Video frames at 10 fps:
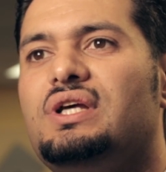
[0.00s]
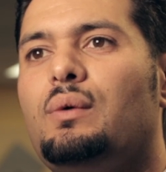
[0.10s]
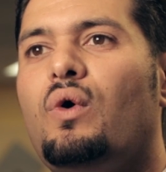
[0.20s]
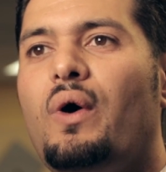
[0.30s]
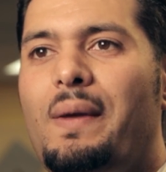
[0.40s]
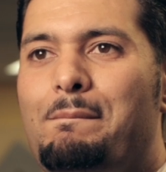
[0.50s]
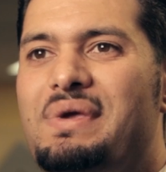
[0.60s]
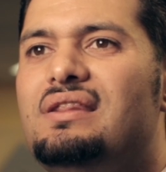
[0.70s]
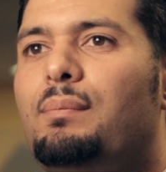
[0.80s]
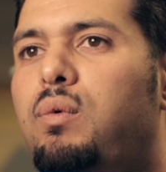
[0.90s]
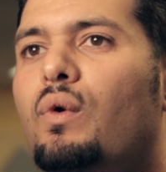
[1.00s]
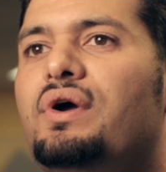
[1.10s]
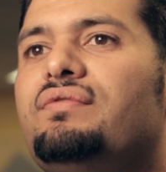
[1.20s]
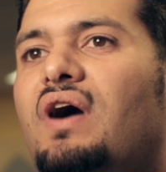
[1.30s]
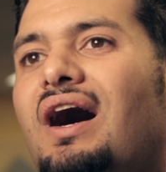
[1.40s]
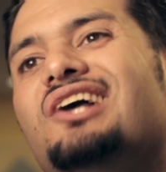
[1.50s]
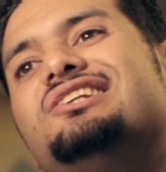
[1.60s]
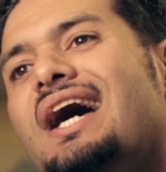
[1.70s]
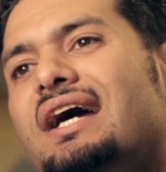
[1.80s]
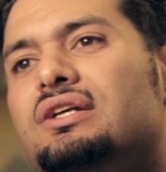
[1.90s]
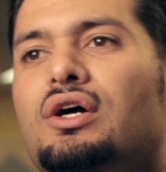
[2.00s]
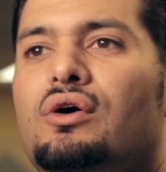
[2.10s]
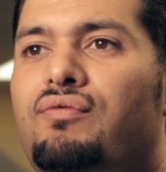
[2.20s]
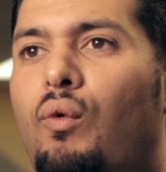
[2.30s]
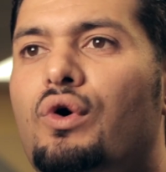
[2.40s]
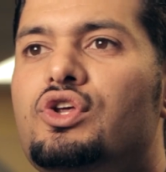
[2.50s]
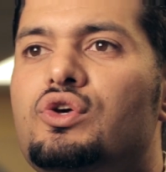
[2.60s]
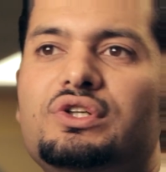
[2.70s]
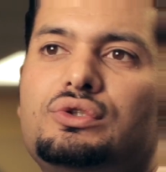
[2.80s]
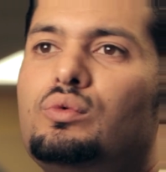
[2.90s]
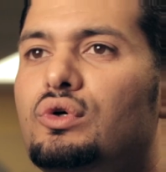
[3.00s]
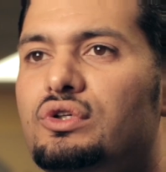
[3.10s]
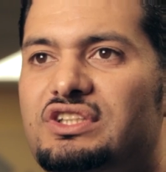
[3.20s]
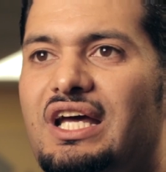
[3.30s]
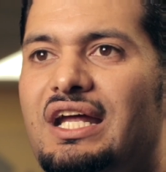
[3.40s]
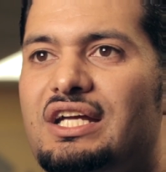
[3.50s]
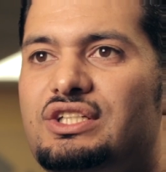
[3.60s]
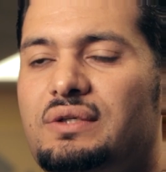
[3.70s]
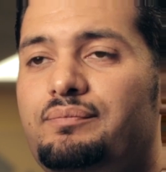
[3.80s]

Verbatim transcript: that will be the point of contact for you as a real estate agent.